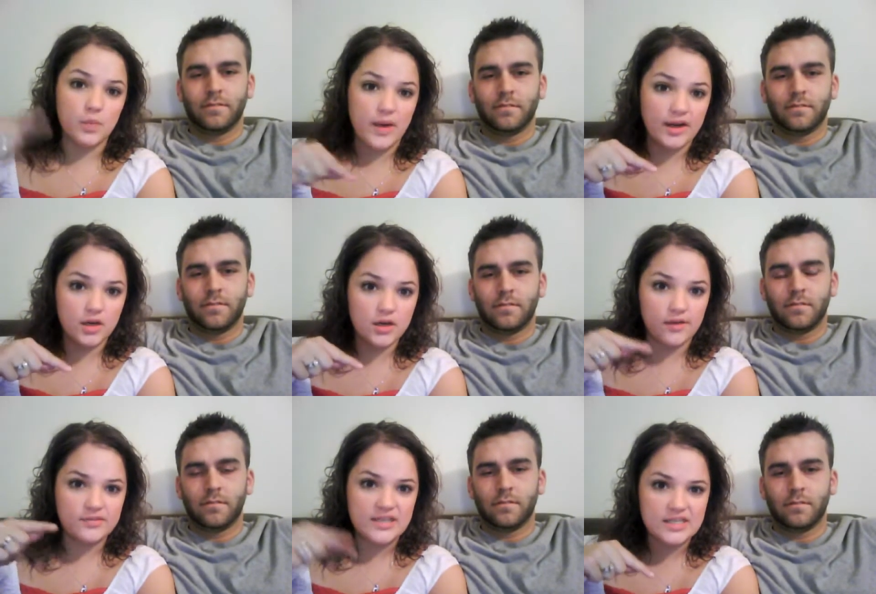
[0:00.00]
Speaker 1: a record
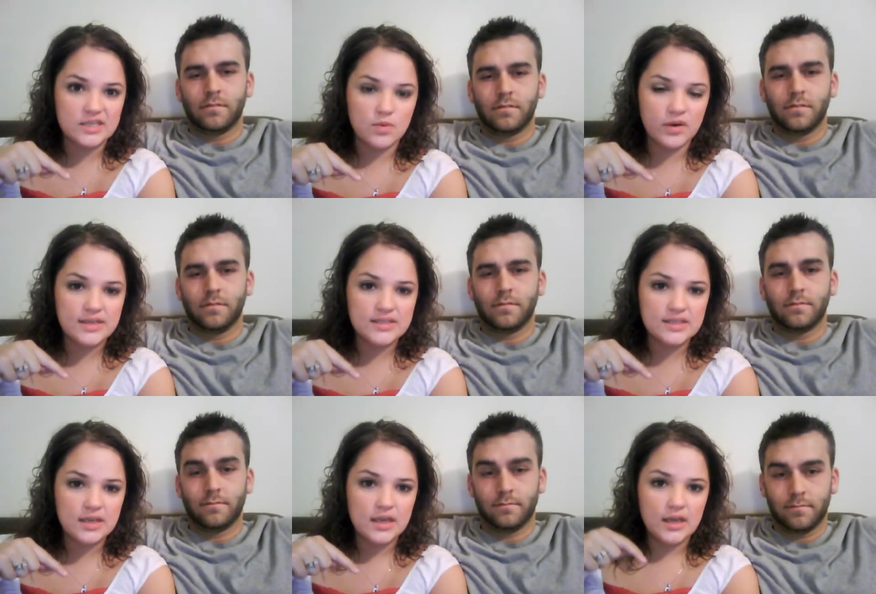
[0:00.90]
of testimonies
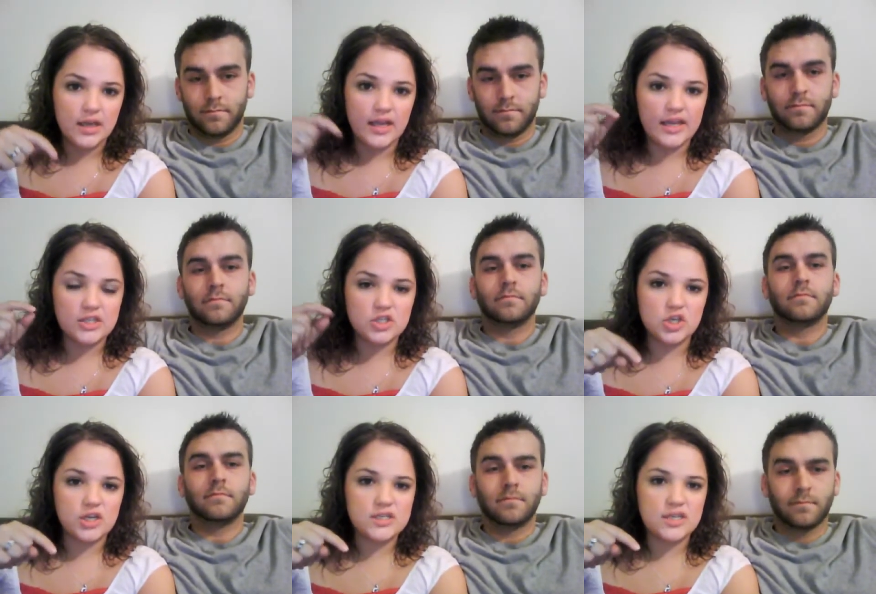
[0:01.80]
is
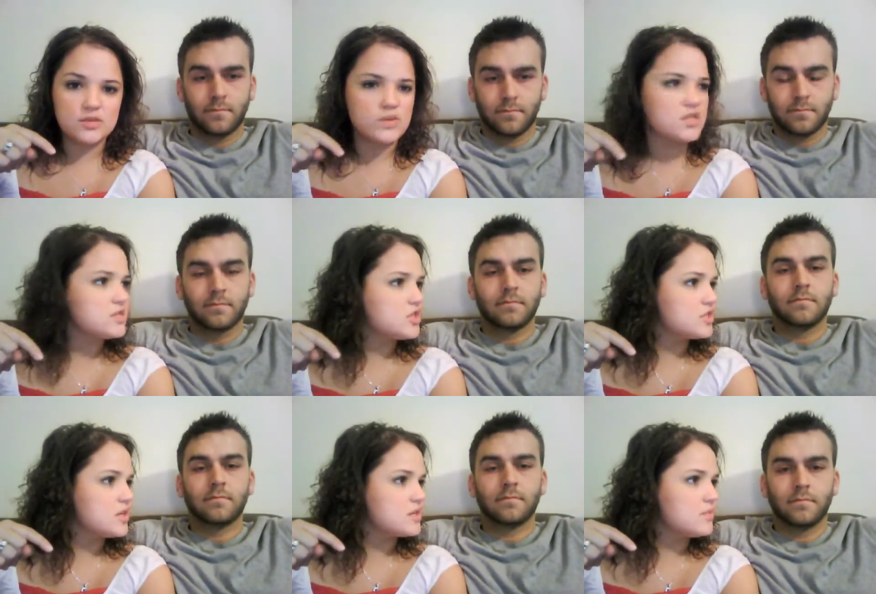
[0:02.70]
just as what's this,
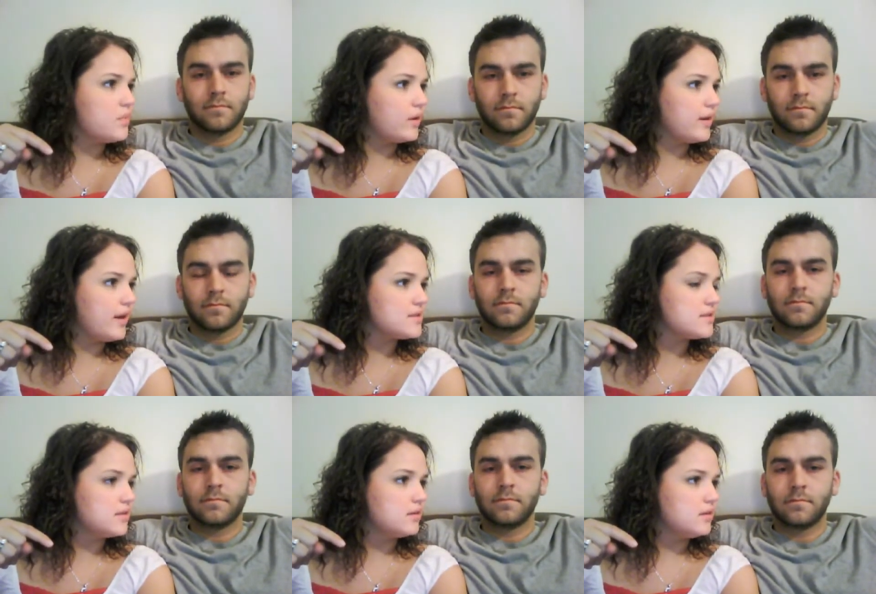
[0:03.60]
just as important as.